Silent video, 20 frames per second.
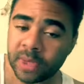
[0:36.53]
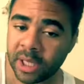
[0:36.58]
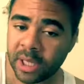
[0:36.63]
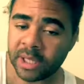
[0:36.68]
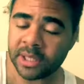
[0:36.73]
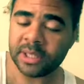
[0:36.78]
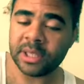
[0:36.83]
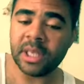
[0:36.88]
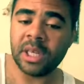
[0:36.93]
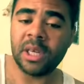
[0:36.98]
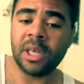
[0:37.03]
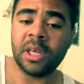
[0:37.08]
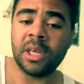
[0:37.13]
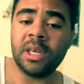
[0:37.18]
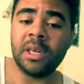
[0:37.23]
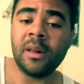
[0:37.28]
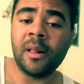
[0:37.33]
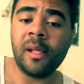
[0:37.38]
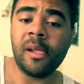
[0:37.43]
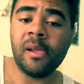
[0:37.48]
It's, uh,
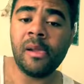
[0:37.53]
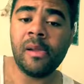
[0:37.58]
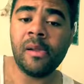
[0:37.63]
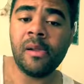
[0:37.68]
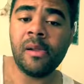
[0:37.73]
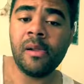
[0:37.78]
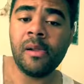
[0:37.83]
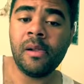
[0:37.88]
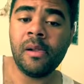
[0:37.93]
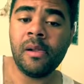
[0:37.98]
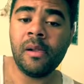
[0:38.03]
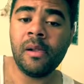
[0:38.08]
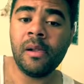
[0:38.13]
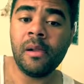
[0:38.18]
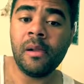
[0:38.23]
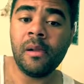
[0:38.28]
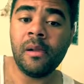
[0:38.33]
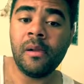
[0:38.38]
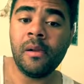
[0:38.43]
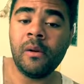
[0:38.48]

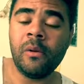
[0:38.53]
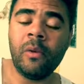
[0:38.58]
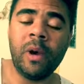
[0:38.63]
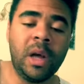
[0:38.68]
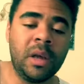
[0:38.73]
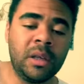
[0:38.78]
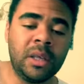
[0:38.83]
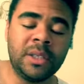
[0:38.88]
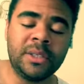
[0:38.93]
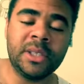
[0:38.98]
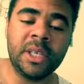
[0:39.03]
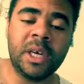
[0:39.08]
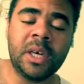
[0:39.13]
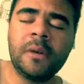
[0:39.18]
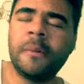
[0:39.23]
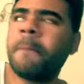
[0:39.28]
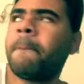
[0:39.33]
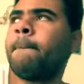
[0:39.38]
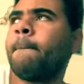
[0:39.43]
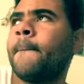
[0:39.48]
well, it's a. Uh,
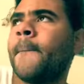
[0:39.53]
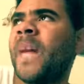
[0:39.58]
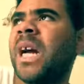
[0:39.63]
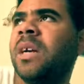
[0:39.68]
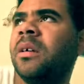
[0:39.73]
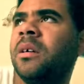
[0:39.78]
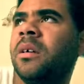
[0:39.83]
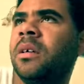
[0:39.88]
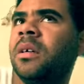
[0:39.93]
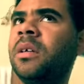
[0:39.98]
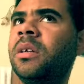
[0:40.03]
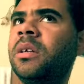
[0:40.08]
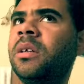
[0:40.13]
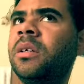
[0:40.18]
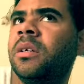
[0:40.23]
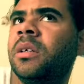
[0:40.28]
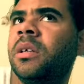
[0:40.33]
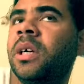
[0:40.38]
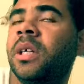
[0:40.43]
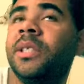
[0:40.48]

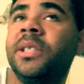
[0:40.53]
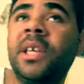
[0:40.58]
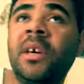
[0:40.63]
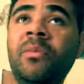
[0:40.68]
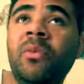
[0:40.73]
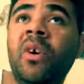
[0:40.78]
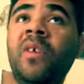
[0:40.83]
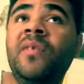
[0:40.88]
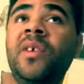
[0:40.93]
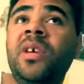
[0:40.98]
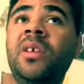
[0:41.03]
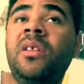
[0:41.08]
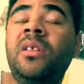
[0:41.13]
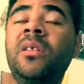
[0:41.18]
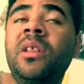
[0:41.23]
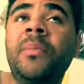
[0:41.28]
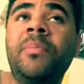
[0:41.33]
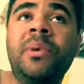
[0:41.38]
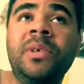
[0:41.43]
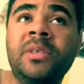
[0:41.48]
it's a good movie.
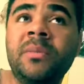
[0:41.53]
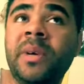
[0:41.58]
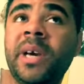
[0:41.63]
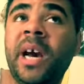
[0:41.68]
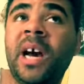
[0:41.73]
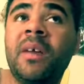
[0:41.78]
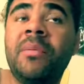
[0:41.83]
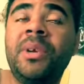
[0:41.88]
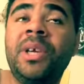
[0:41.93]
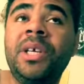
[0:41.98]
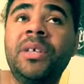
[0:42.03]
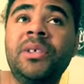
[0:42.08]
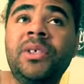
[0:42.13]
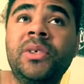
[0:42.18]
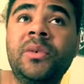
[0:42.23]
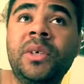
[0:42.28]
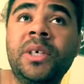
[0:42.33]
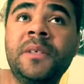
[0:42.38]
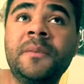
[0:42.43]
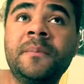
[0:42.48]
They put some comedy
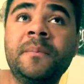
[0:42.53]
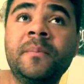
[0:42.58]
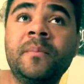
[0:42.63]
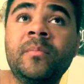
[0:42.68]
into it.